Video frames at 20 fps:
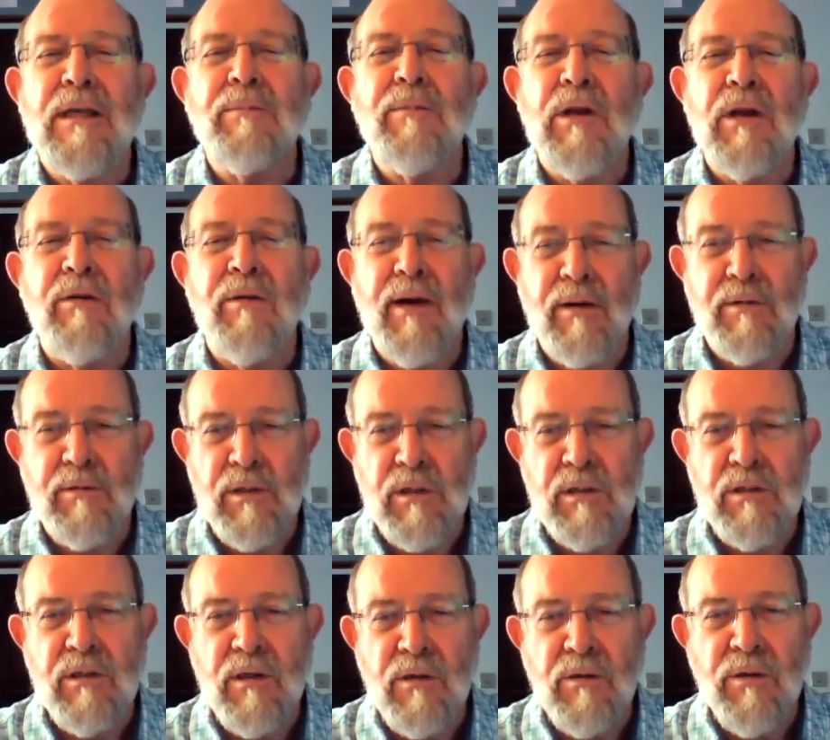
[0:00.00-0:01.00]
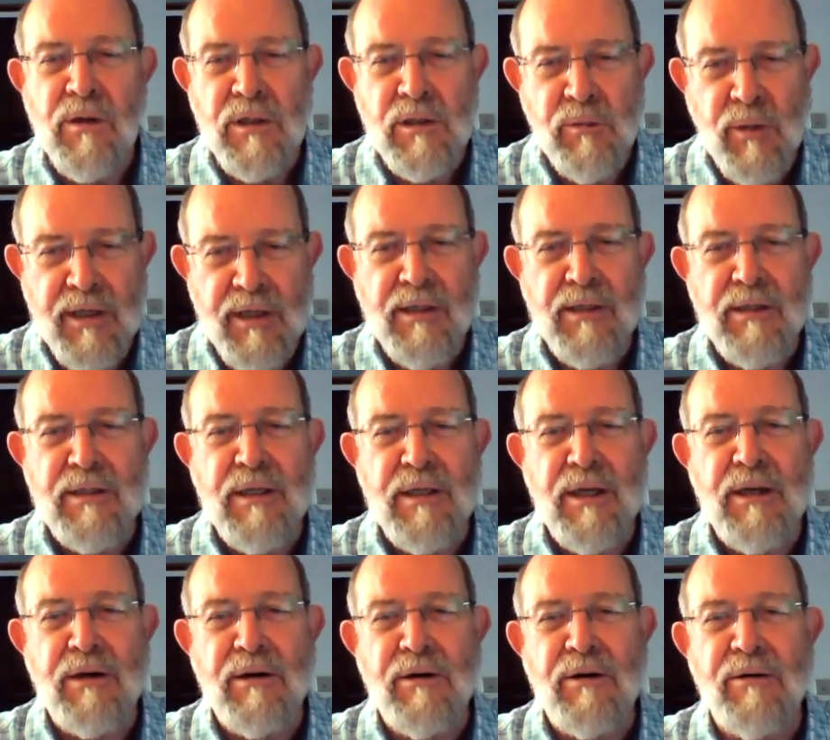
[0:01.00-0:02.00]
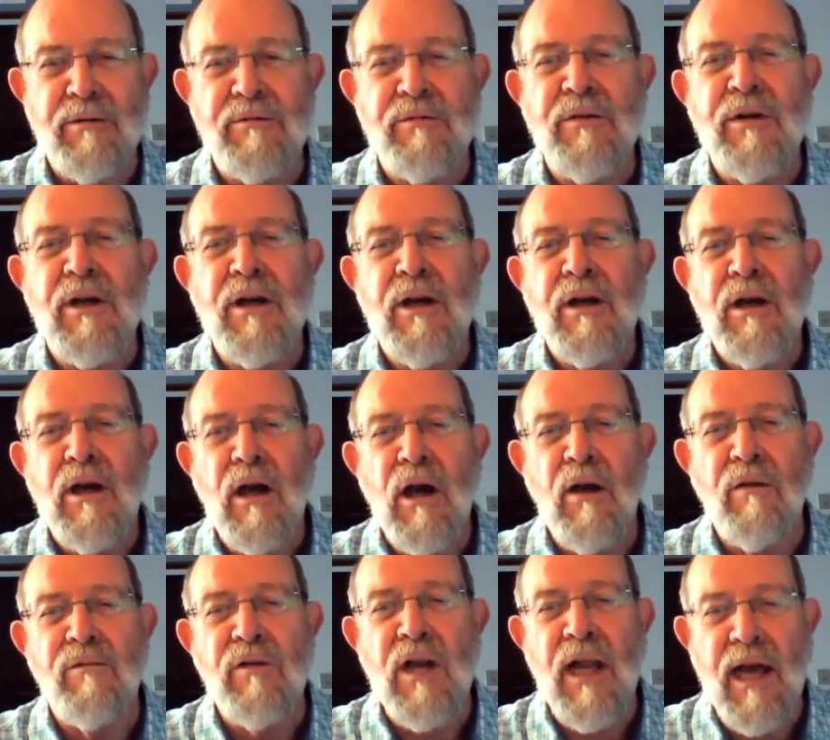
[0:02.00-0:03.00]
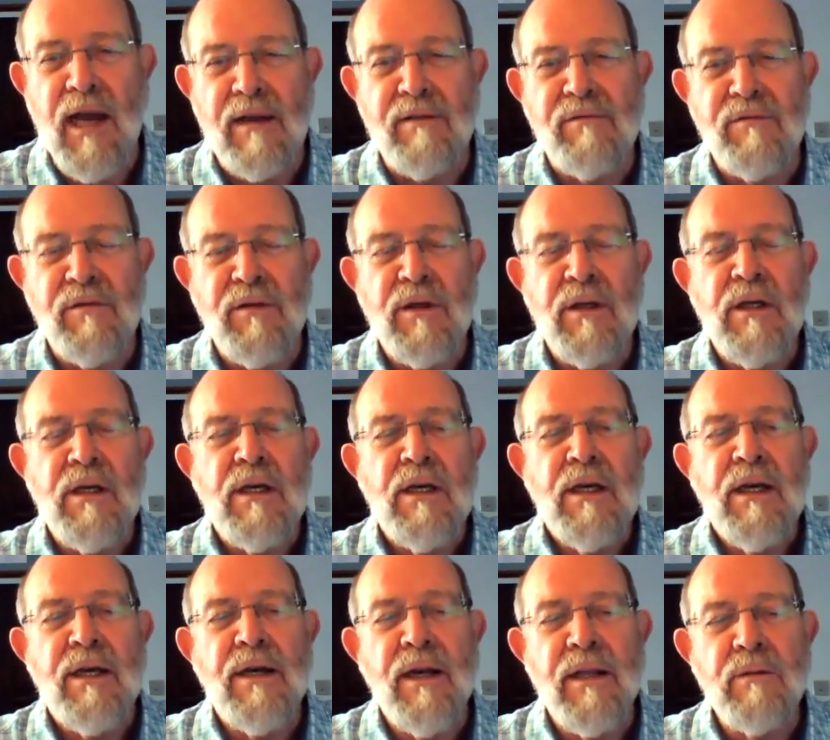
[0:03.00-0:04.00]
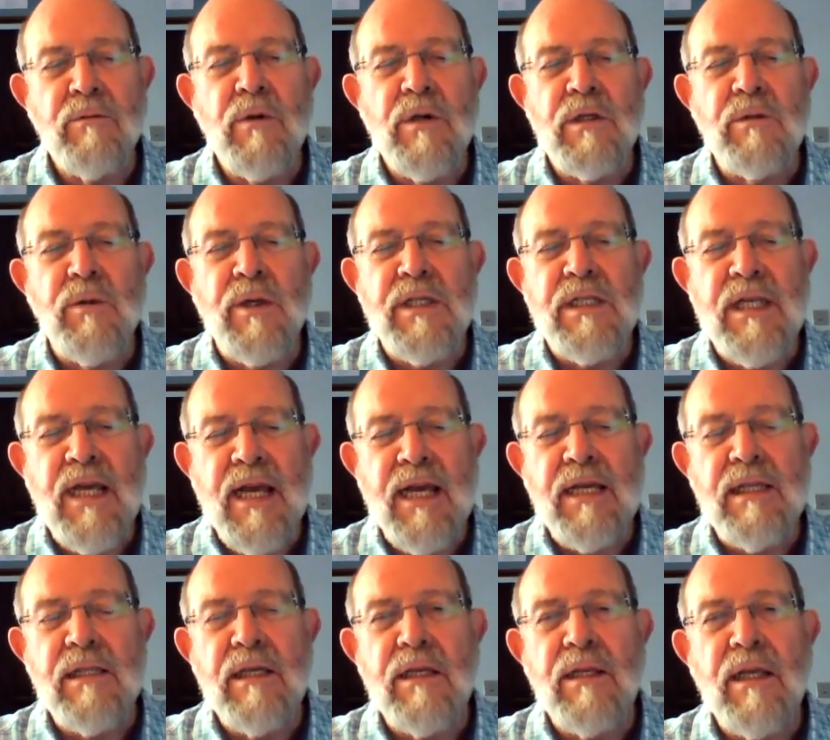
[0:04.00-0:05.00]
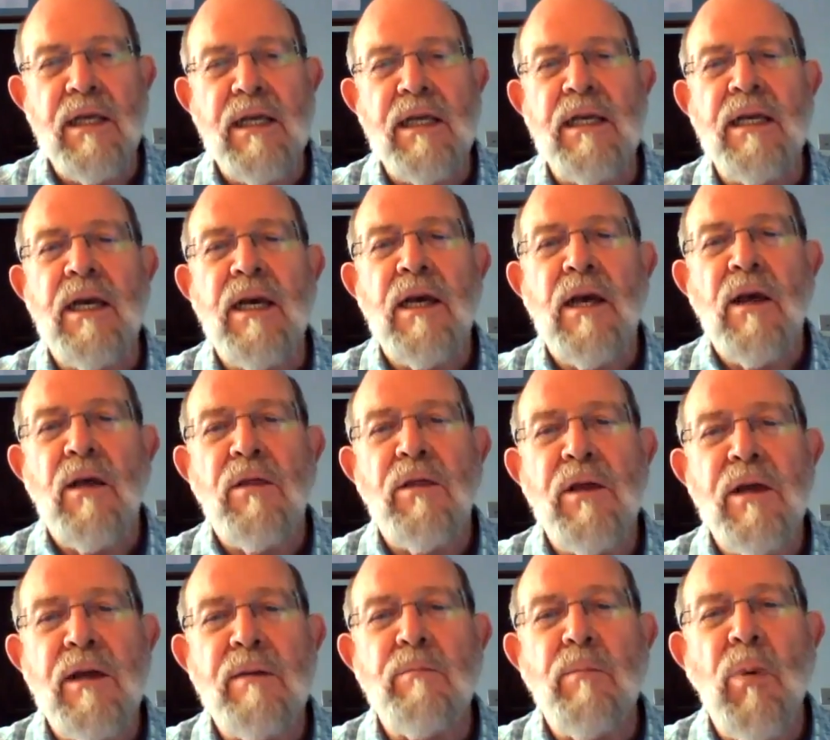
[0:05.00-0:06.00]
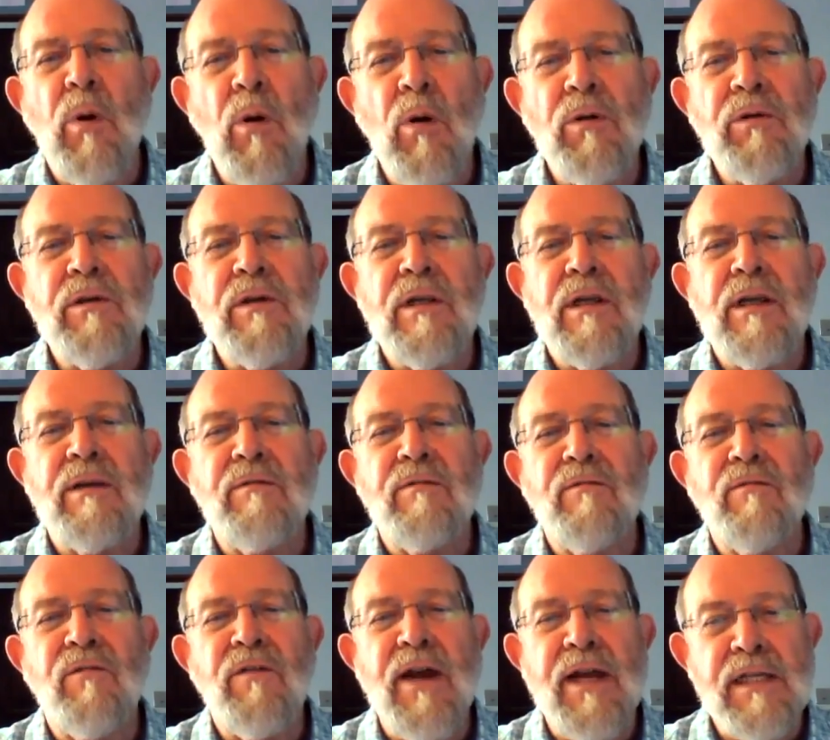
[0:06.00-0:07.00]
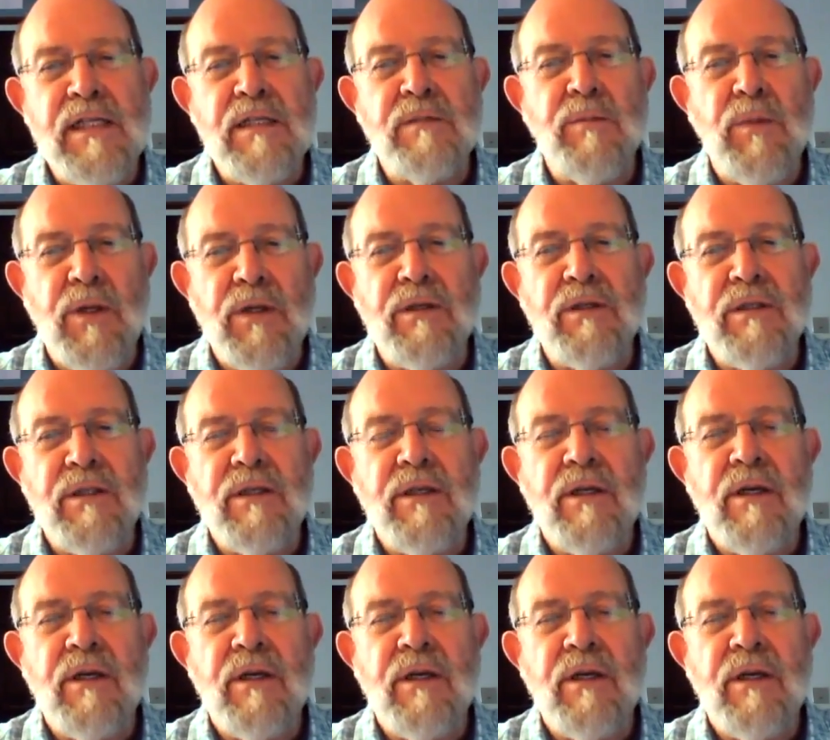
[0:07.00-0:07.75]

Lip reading: around the 20th year of life. In other words, we're saying that the important investment